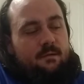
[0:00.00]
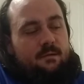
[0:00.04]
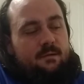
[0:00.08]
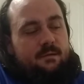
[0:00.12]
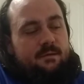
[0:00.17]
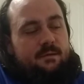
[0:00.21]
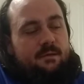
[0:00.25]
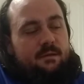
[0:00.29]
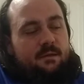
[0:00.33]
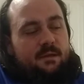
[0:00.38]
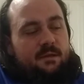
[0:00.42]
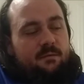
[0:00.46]

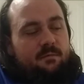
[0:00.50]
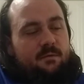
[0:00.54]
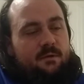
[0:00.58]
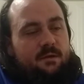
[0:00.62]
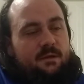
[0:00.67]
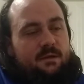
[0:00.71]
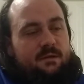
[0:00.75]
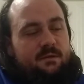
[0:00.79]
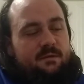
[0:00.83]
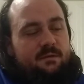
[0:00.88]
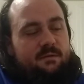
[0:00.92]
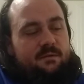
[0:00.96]
So Libra
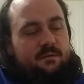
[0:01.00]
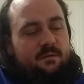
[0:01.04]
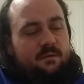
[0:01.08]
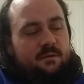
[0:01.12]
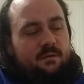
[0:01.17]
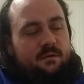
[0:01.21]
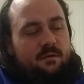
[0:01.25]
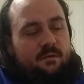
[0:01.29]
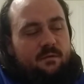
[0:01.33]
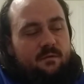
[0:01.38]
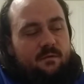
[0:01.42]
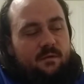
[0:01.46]
is
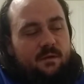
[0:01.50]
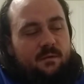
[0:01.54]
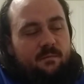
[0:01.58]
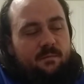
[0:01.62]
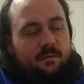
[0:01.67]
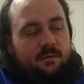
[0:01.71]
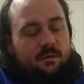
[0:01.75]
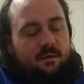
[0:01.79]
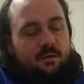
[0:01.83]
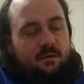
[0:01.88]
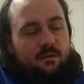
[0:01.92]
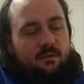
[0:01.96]

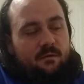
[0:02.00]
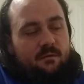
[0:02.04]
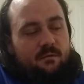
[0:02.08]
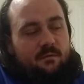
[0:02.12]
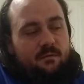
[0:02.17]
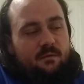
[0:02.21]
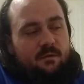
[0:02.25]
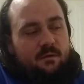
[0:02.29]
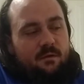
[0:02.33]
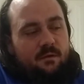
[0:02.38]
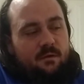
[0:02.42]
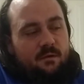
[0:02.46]
typically,
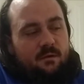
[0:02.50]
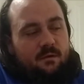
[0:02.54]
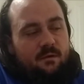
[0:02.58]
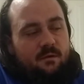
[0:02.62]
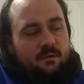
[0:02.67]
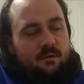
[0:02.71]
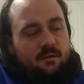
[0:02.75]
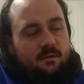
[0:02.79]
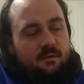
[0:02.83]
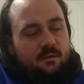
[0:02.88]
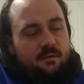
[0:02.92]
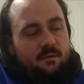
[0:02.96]

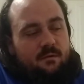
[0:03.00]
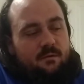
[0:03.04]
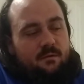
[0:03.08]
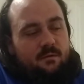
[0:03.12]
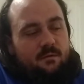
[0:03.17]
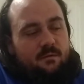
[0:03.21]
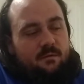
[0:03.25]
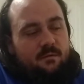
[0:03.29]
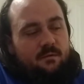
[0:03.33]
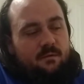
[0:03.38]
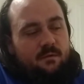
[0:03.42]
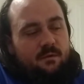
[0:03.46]

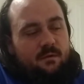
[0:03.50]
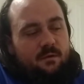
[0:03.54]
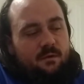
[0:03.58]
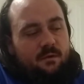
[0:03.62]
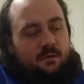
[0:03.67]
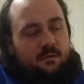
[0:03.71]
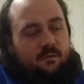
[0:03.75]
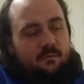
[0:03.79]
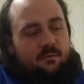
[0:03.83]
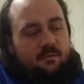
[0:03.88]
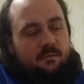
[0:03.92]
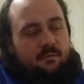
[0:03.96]

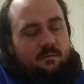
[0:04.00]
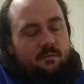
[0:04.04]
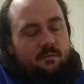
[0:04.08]
the